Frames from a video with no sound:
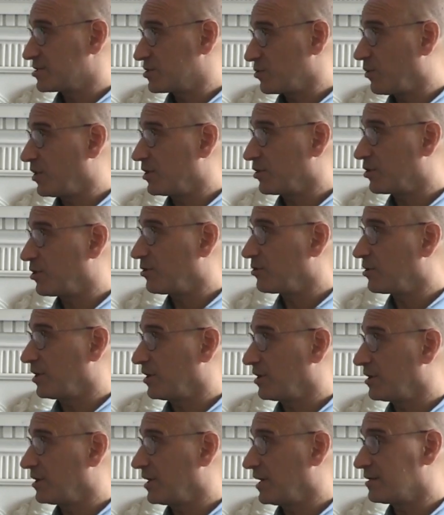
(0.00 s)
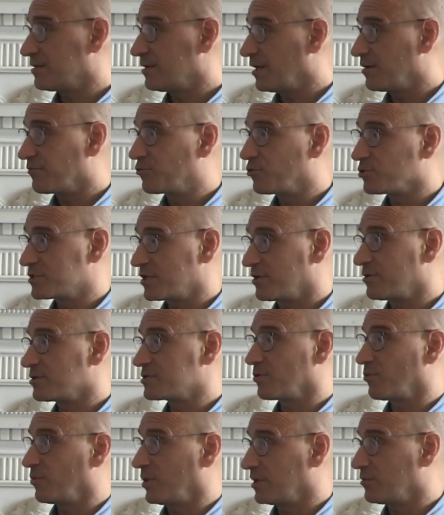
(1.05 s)
the way to go here. And of course, there
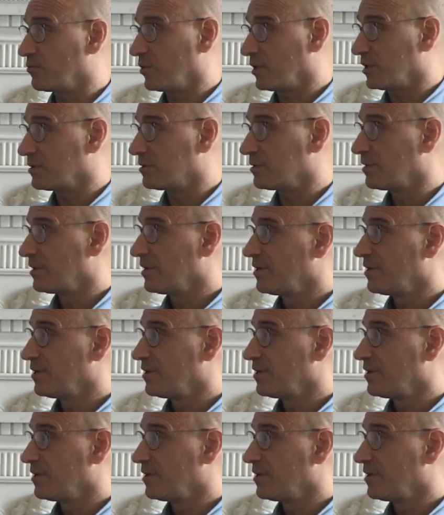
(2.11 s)
is a win-win